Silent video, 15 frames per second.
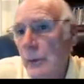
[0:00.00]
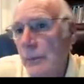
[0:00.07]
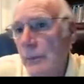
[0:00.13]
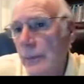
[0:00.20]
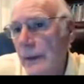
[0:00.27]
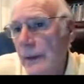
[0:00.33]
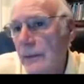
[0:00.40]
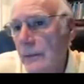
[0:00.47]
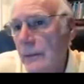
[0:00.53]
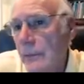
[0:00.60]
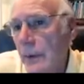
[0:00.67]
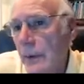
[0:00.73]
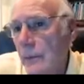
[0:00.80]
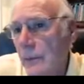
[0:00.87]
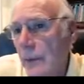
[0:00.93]
it based
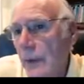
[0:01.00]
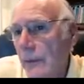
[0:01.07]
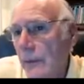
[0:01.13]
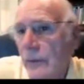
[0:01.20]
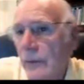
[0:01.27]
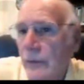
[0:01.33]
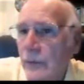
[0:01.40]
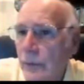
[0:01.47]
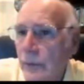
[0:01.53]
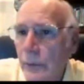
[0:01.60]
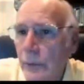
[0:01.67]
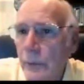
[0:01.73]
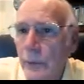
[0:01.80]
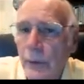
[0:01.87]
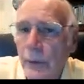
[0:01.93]
upon whether it's a suit
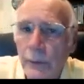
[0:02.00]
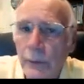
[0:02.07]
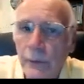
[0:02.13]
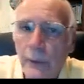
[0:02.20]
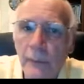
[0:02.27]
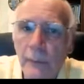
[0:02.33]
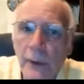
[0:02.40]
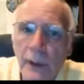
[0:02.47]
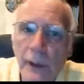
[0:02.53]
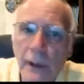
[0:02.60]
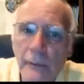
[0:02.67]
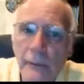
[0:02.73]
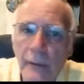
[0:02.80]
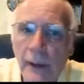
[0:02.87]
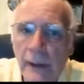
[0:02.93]
or a no trump
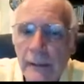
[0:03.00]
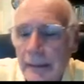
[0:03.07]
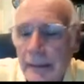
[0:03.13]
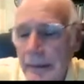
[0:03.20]
contract.